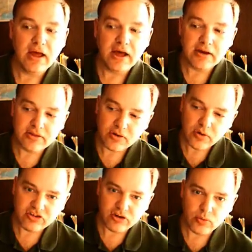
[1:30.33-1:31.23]
Another
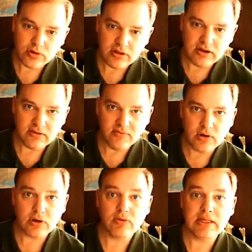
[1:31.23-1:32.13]
question word that is
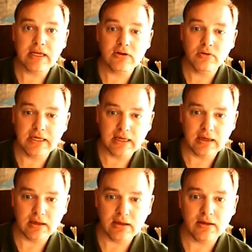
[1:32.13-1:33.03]
very related to
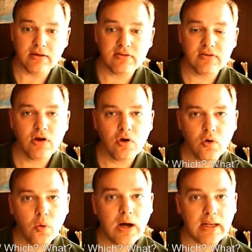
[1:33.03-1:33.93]
que is
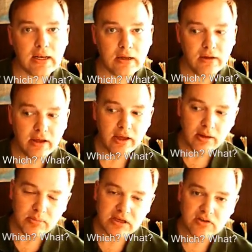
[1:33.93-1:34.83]
cuál,
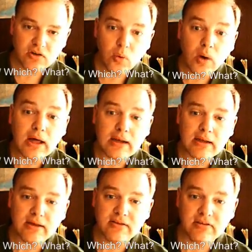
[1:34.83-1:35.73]
because
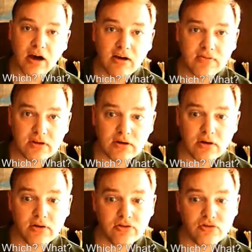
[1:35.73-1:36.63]
cuál is often
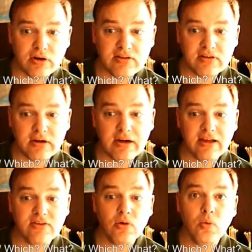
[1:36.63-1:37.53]
also translated
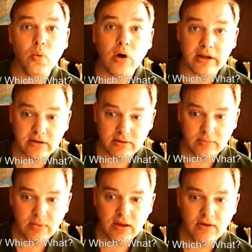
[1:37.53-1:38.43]
as what.
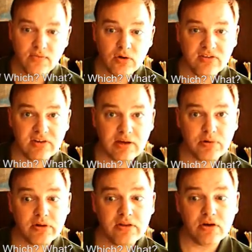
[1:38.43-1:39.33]
For
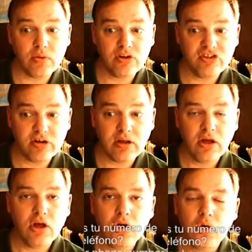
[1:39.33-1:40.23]
example, in the question,
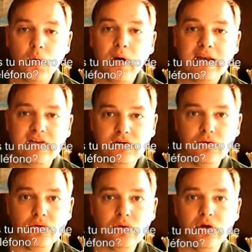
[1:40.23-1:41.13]
¿Cuál es
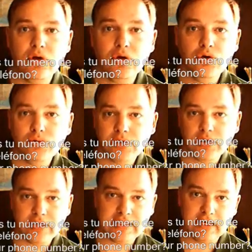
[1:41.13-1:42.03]
tu
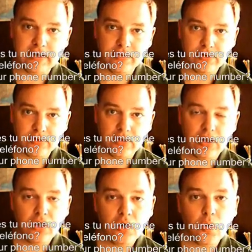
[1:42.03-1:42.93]
número de teléfono?
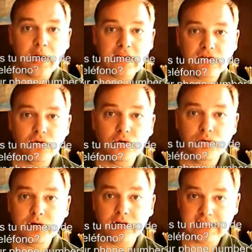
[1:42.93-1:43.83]
¿Cuál es tu
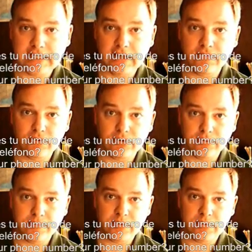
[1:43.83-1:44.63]
número de teléfono?